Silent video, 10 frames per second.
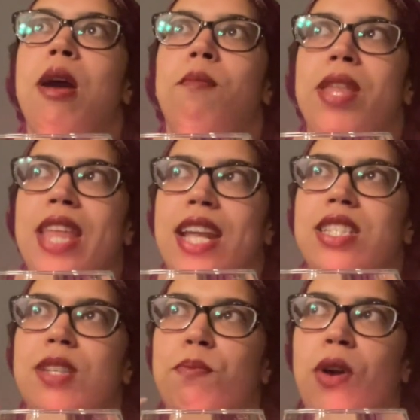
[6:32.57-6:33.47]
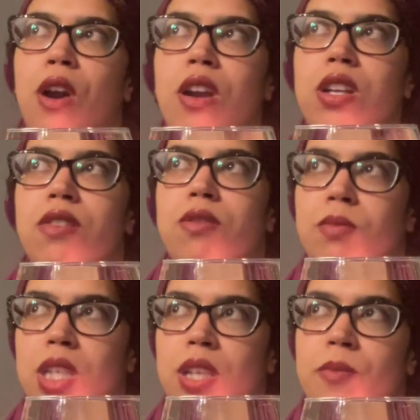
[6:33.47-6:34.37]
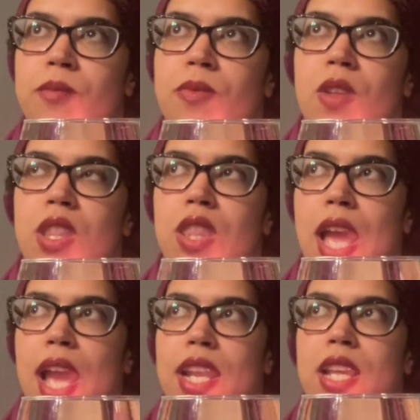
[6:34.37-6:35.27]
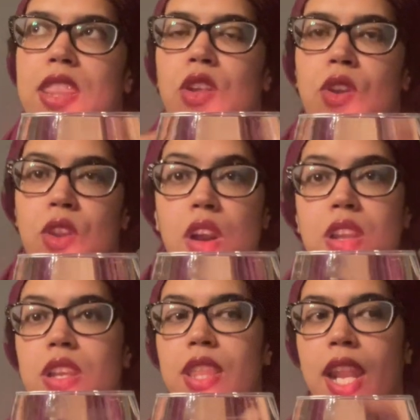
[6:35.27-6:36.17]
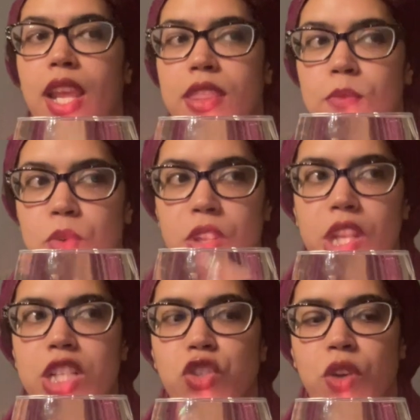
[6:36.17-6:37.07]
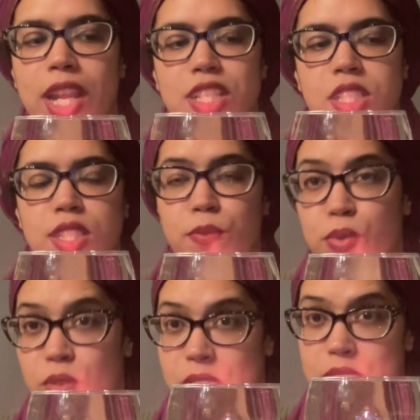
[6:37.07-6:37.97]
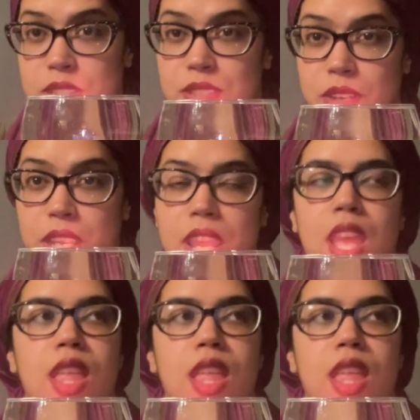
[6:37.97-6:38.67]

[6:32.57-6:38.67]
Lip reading: But that is a part of me that the more that I try to suppress, right,